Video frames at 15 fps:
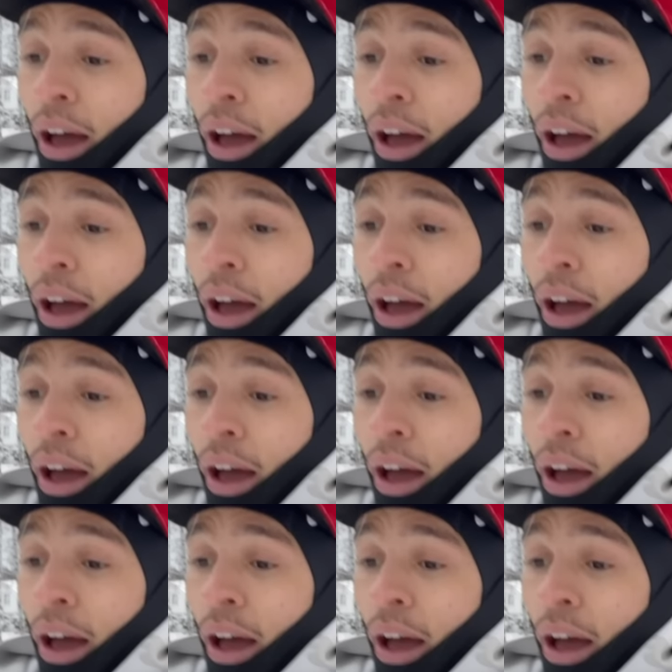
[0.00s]

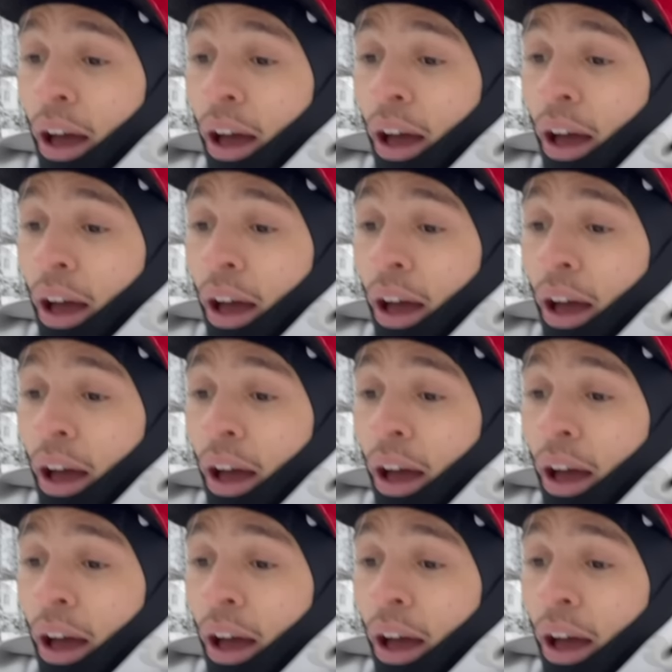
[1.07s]

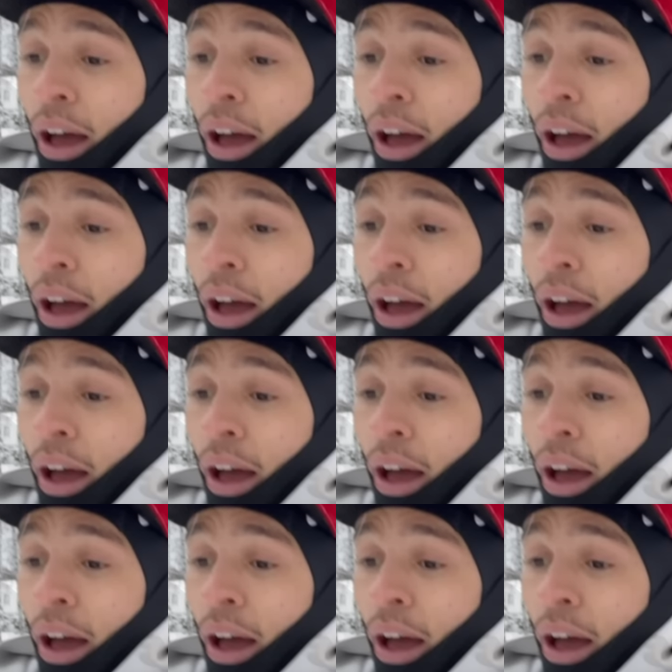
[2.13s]

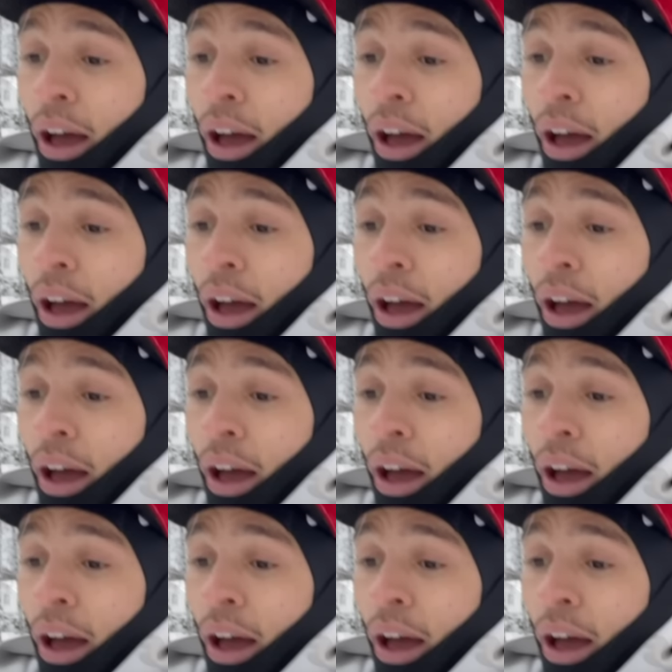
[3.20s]

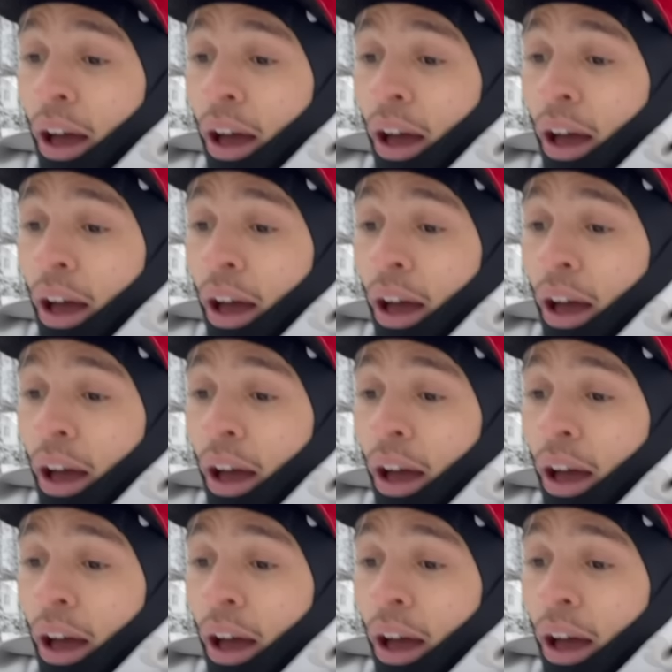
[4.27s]

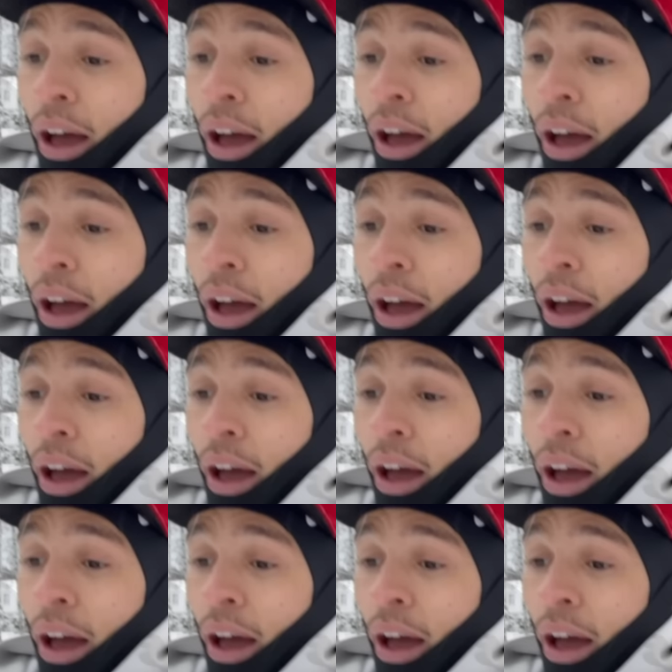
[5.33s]

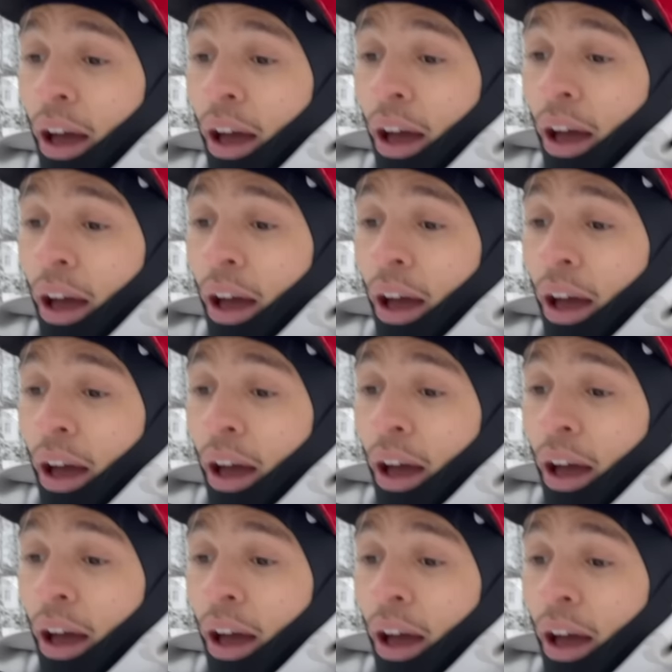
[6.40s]

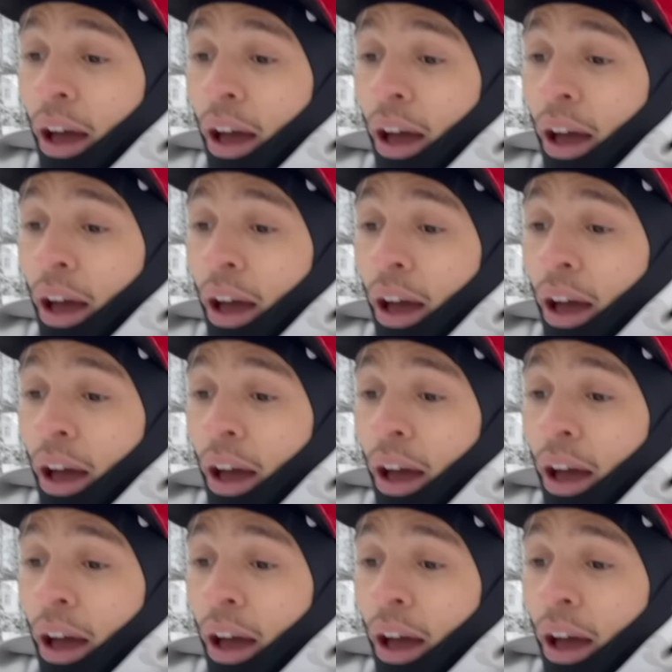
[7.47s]
(not speaking)